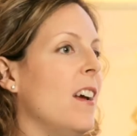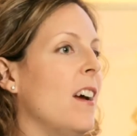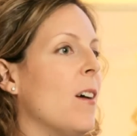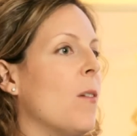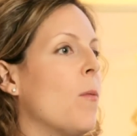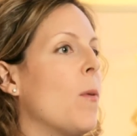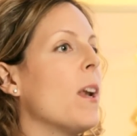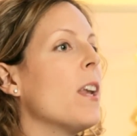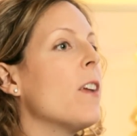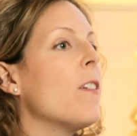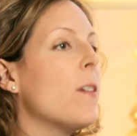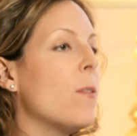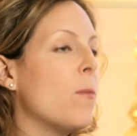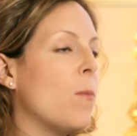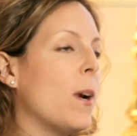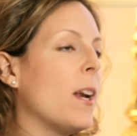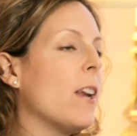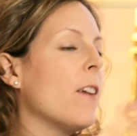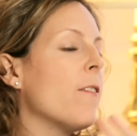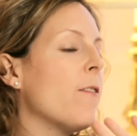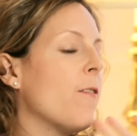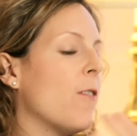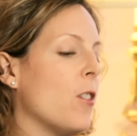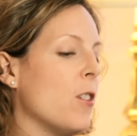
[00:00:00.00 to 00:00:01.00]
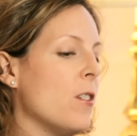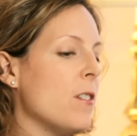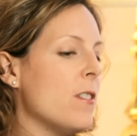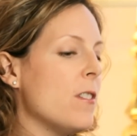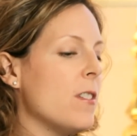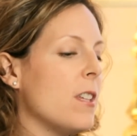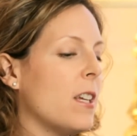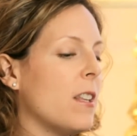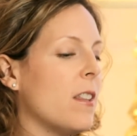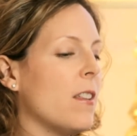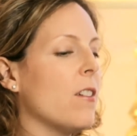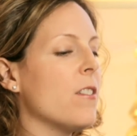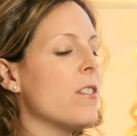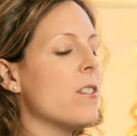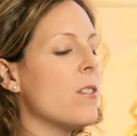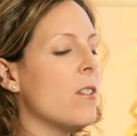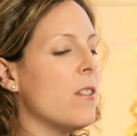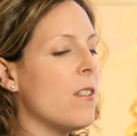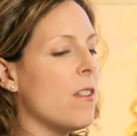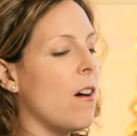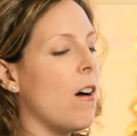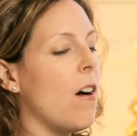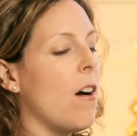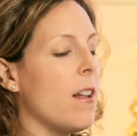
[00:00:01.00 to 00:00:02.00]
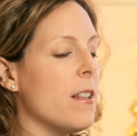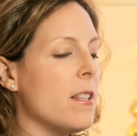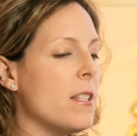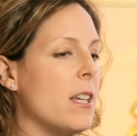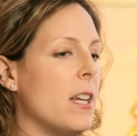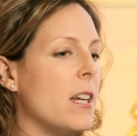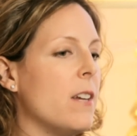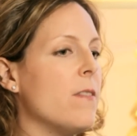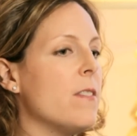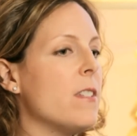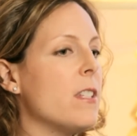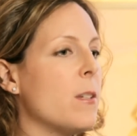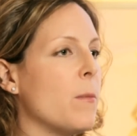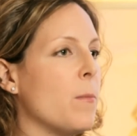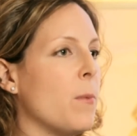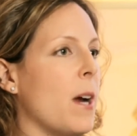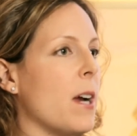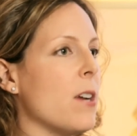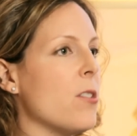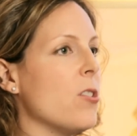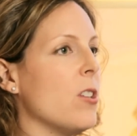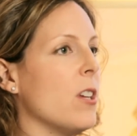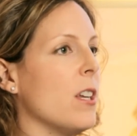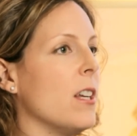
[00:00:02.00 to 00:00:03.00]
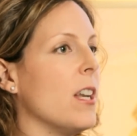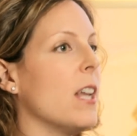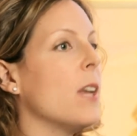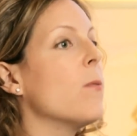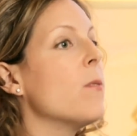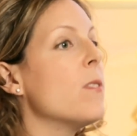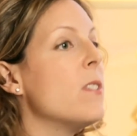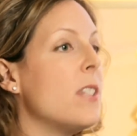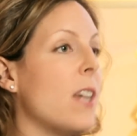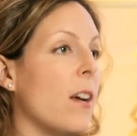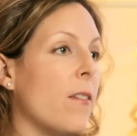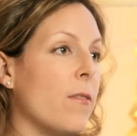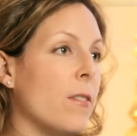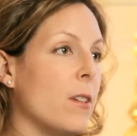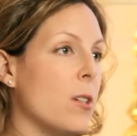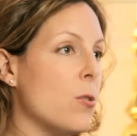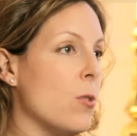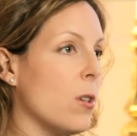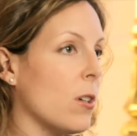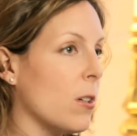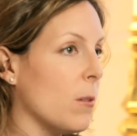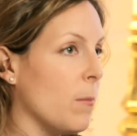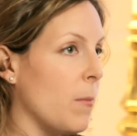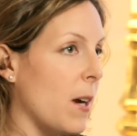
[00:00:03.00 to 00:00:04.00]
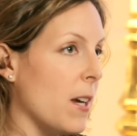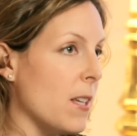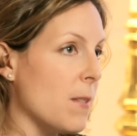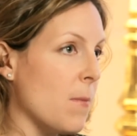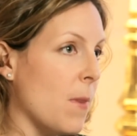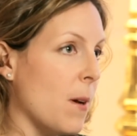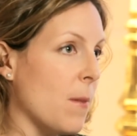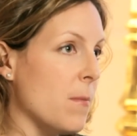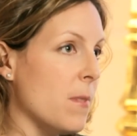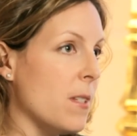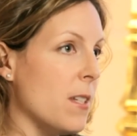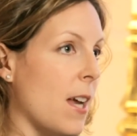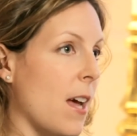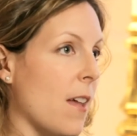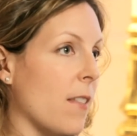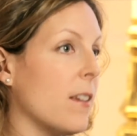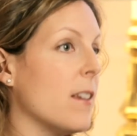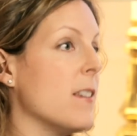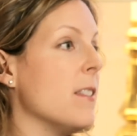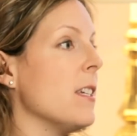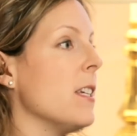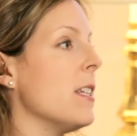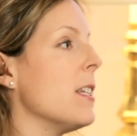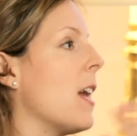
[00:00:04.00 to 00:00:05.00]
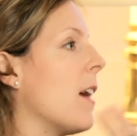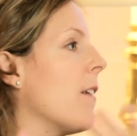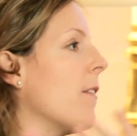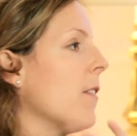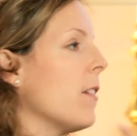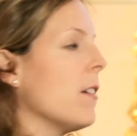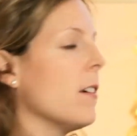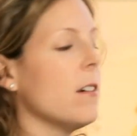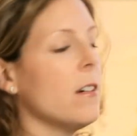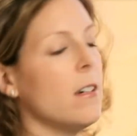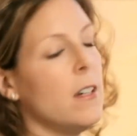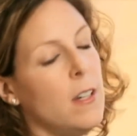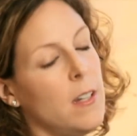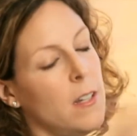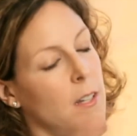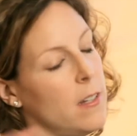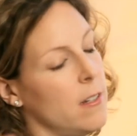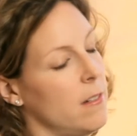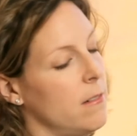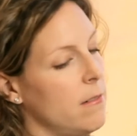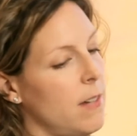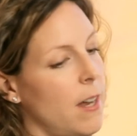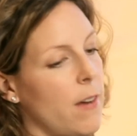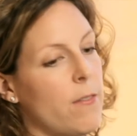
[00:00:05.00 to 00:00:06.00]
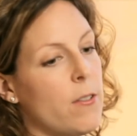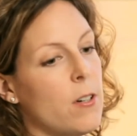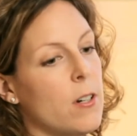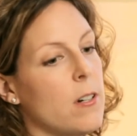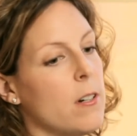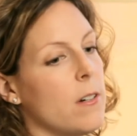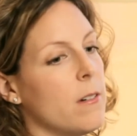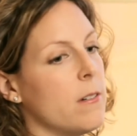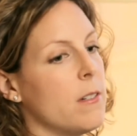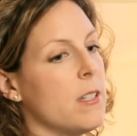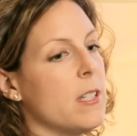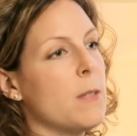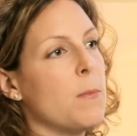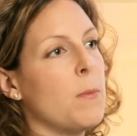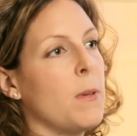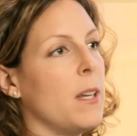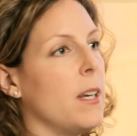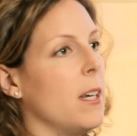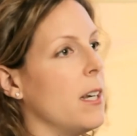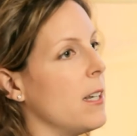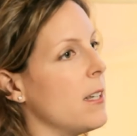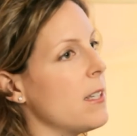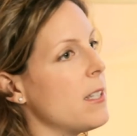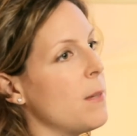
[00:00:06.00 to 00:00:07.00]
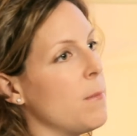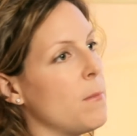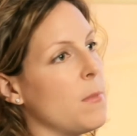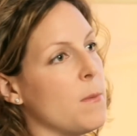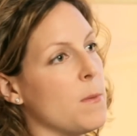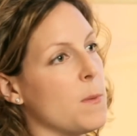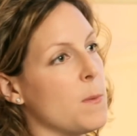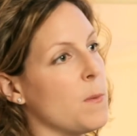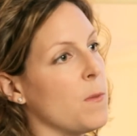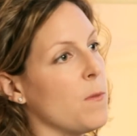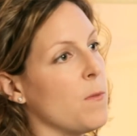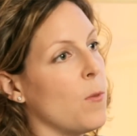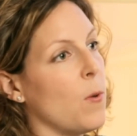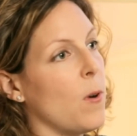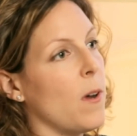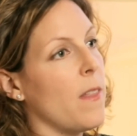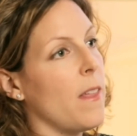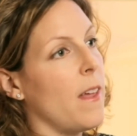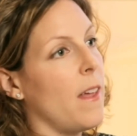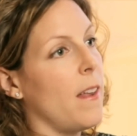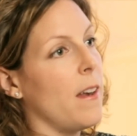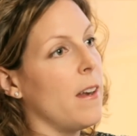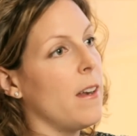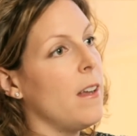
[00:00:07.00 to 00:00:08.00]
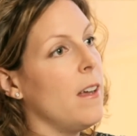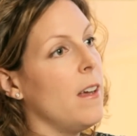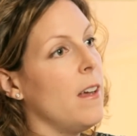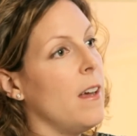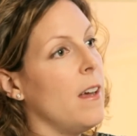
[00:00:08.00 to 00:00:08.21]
When it first, like, the sort of the onset of his depression, it was definitely triggered by his mom's death, because he'd never displayed any symptoms before then.